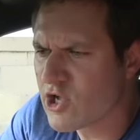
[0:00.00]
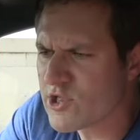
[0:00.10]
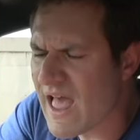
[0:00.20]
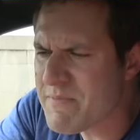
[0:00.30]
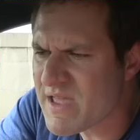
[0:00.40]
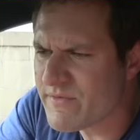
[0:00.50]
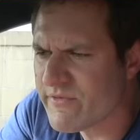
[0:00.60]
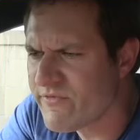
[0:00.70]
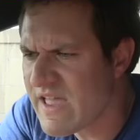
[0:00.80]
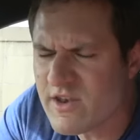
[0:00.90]
climate
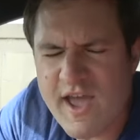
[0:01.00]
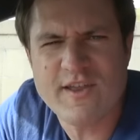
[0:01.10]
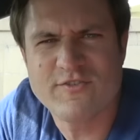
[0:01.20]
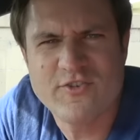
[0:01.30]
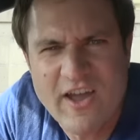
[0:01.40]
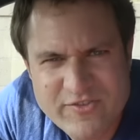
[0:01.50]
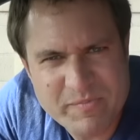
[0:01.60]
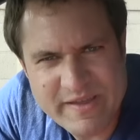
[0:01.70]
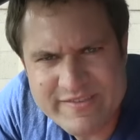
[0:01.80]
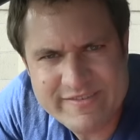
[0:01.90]
vent
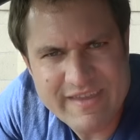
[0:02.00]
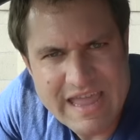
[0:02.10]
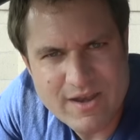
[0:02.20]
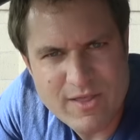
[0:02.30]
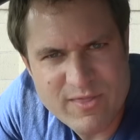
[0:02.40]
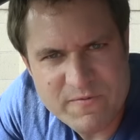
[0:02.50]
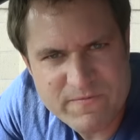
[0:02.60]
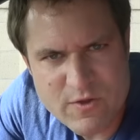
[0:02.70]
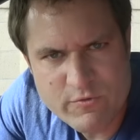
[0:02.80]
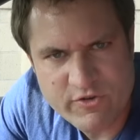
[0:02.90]
adjustments in the
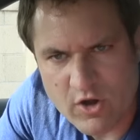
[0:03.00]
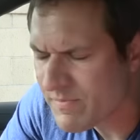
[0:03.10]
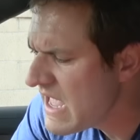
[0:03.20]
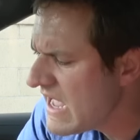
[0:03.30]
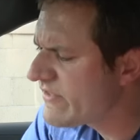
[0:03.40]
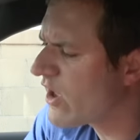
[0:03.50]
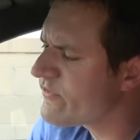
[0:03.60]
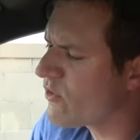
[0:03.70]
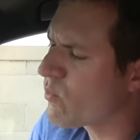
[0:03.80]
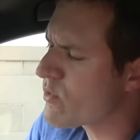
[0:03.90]
future. It's
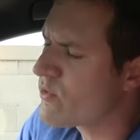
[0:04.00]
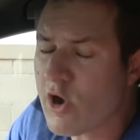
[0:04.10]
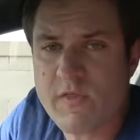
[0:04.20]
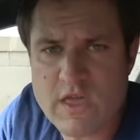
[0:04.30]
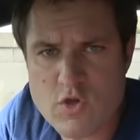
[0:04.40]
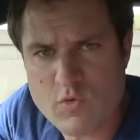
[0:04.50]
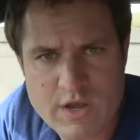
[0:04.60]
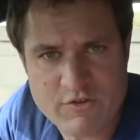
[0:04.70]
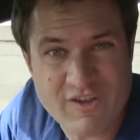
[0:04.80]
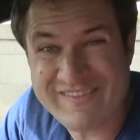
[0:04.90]
also worth noting that you
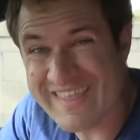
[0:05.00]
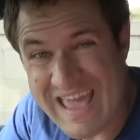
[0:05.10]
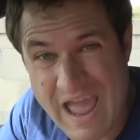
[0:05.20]
can adjust the